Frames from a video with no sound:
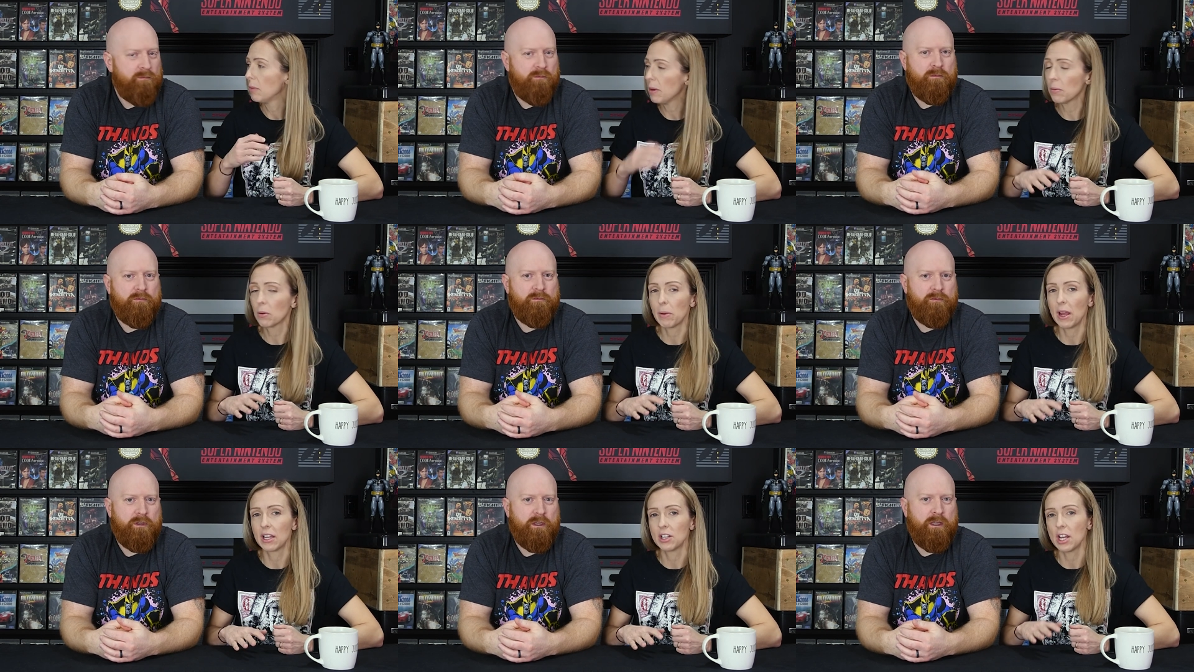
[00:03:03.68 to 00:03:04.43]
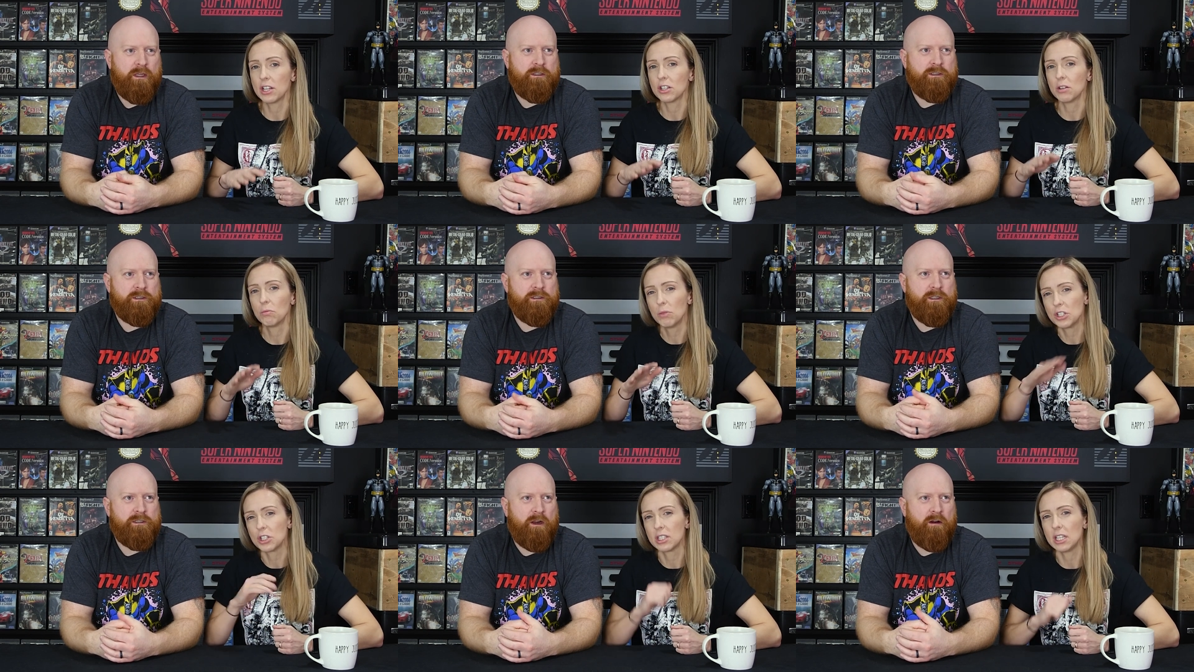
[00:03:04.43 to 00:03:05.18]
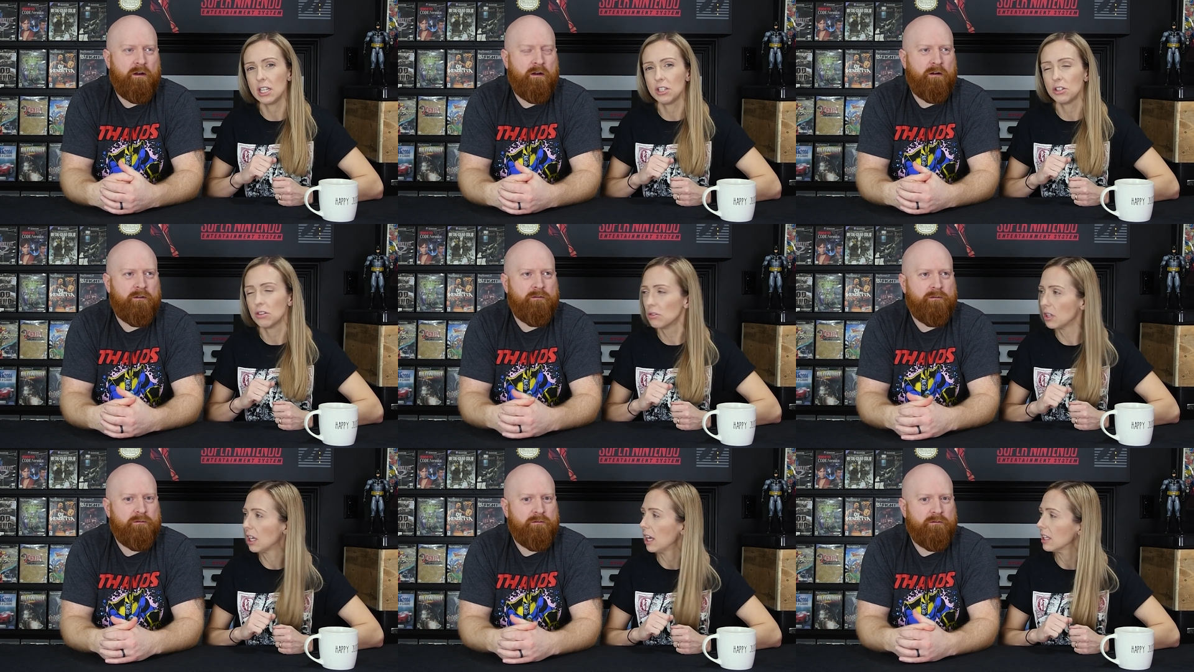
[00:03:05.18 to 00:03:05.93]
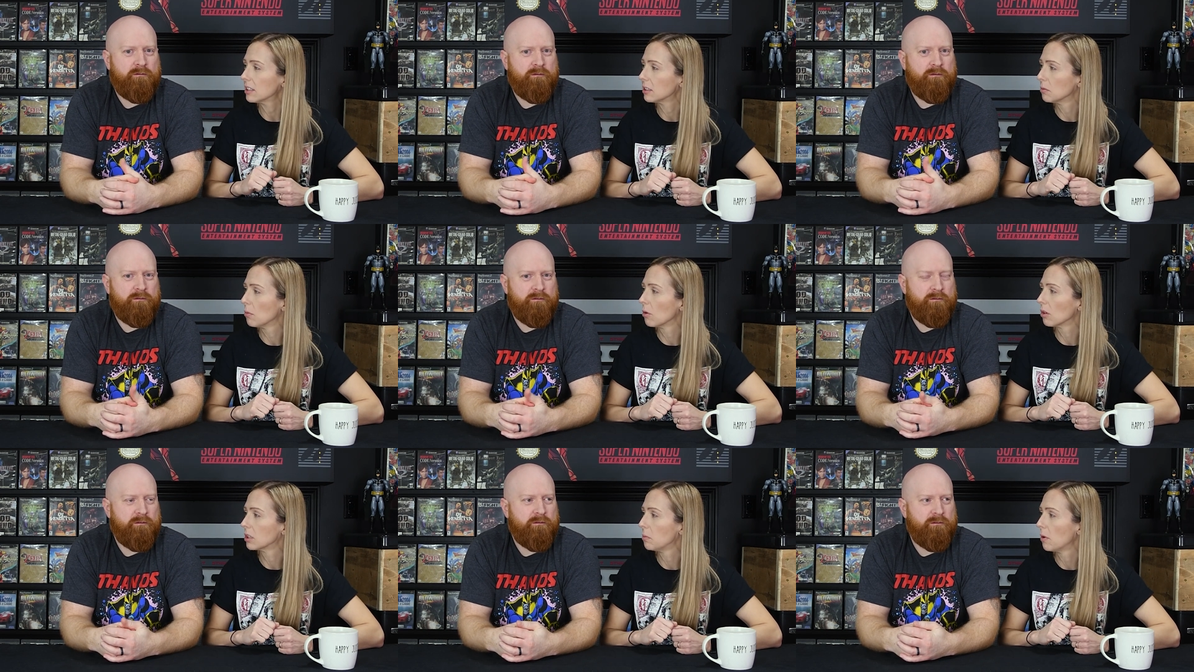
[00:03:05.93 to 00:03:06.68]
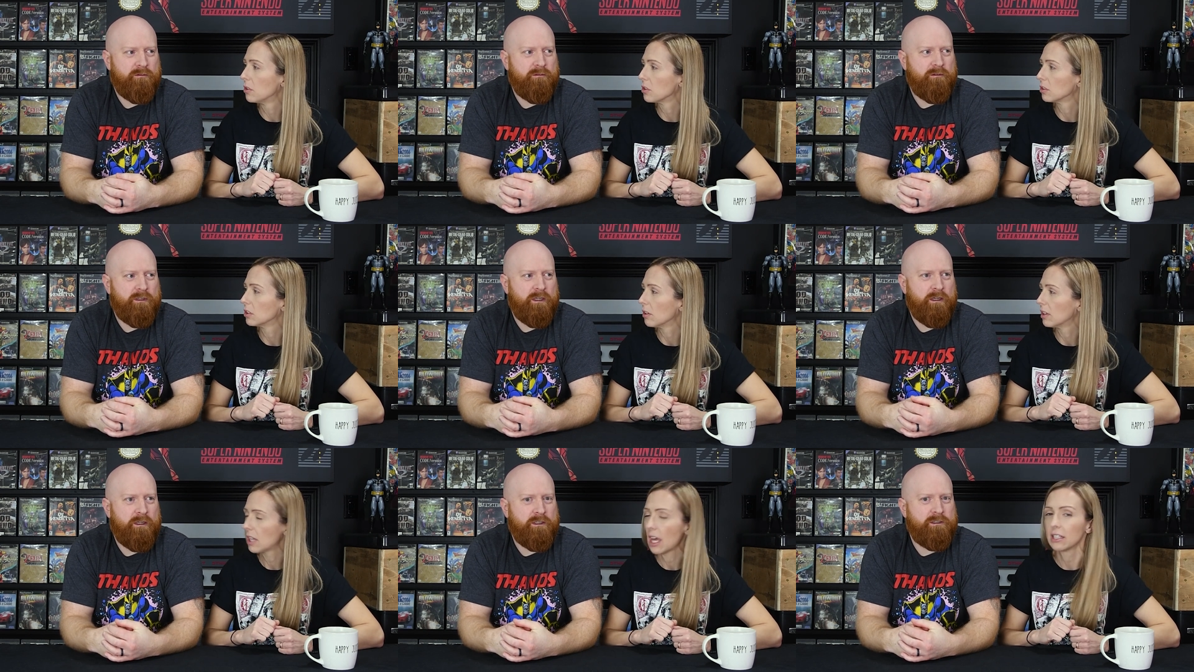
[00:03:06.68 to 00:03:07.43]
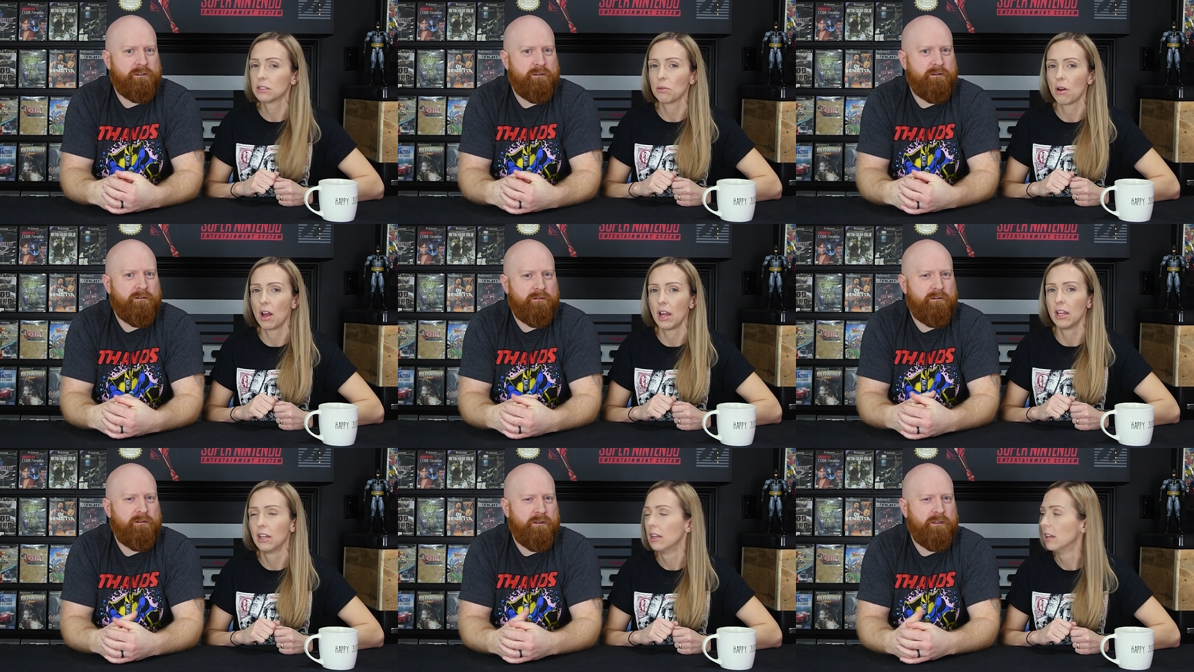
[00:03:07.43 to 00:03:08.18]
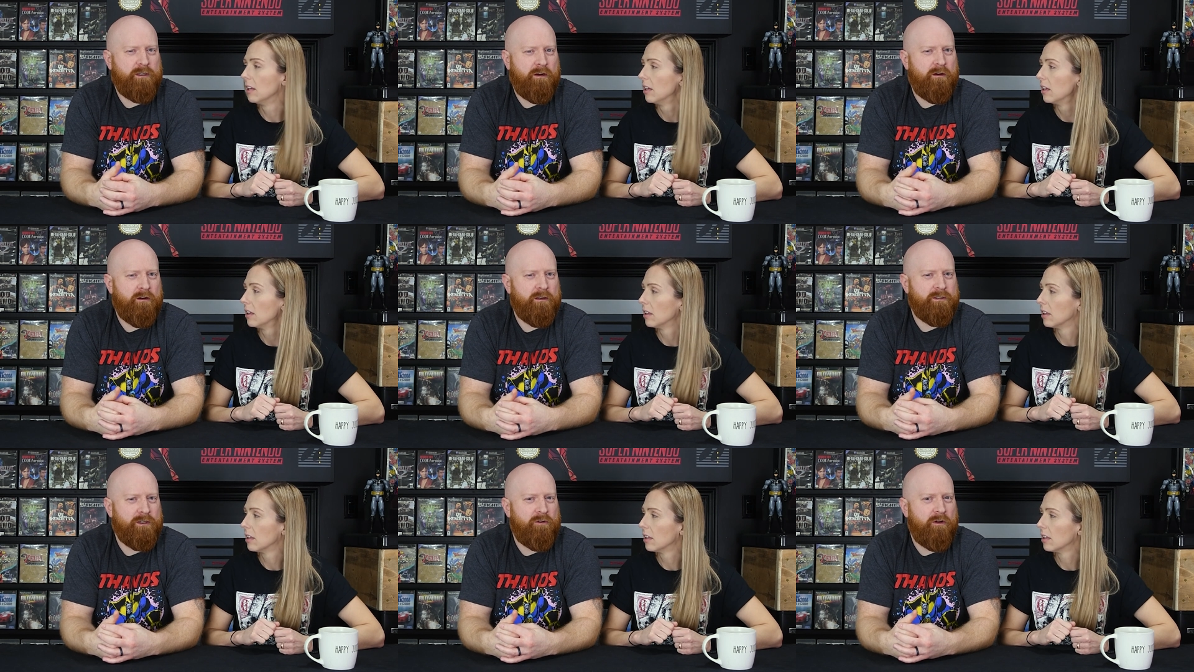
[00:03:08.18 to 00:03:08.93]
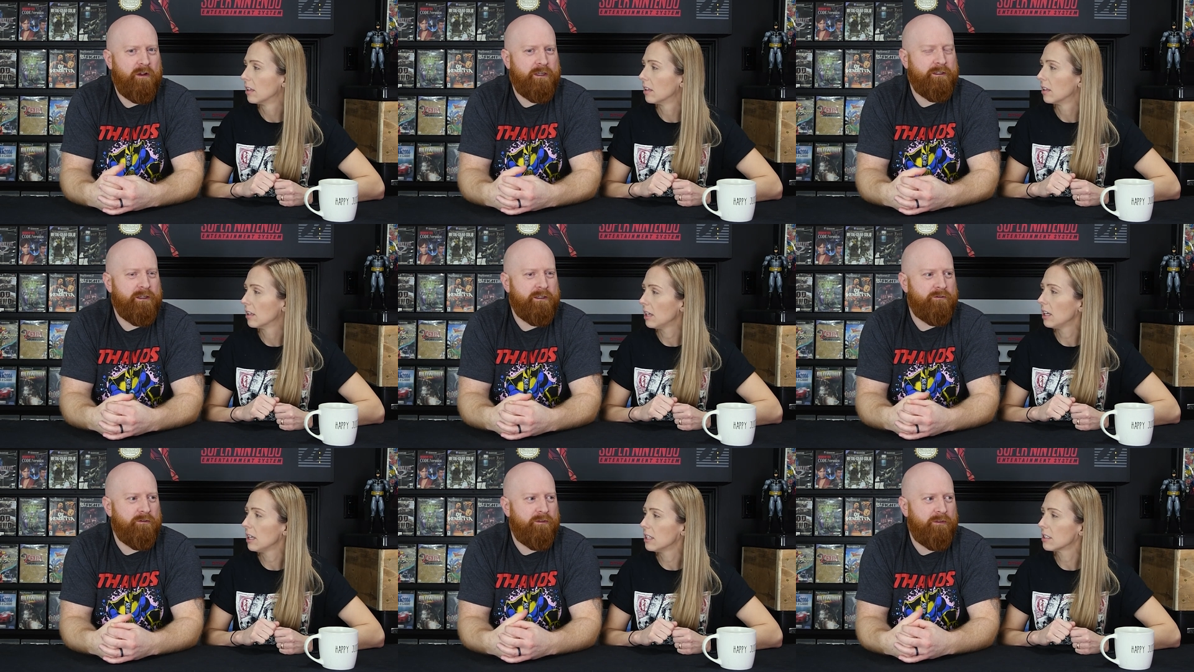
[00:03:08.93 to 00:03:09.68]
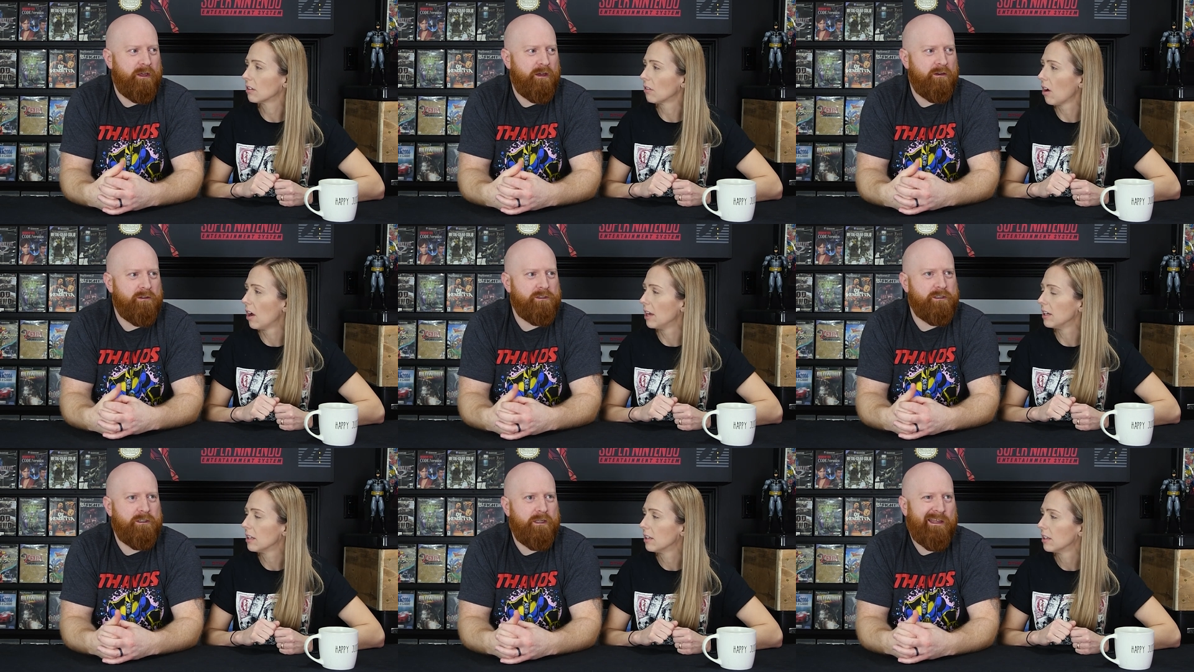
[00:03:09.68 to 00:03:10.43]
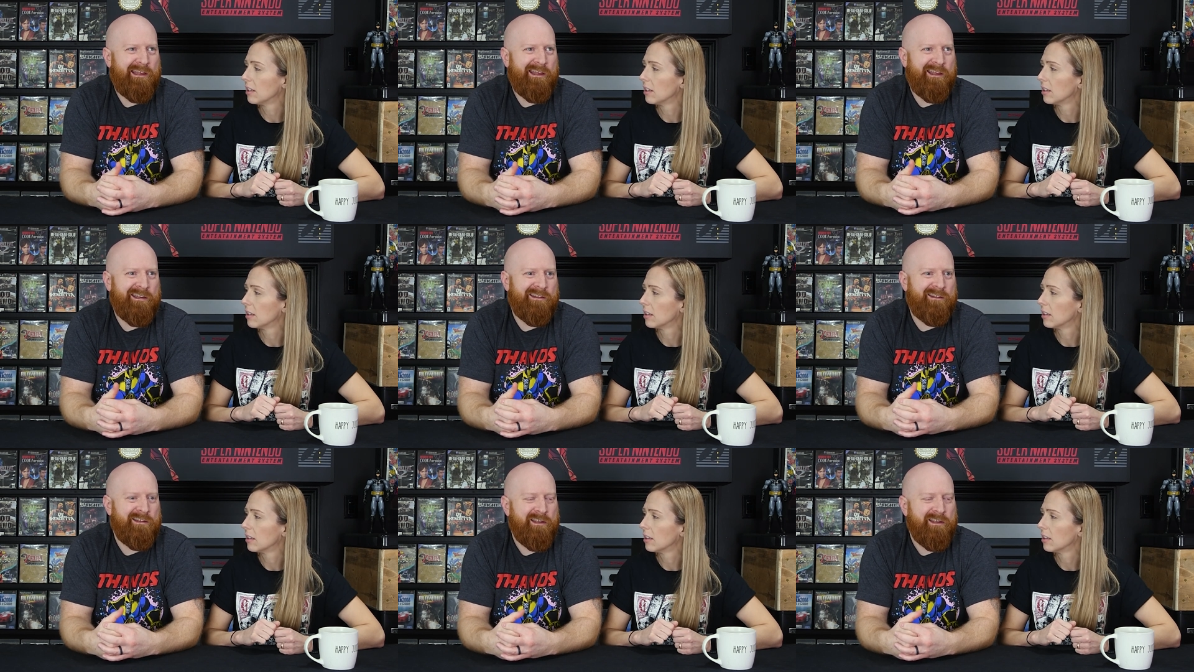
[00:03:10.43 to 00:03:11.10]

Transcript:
Speaker 1: People are paying attention. It's, we it's just hard. need you to get some more exposure. So yeah, that's it's, why. It's hard. It's a grind
Speaker 2: to get it to a thousand, a and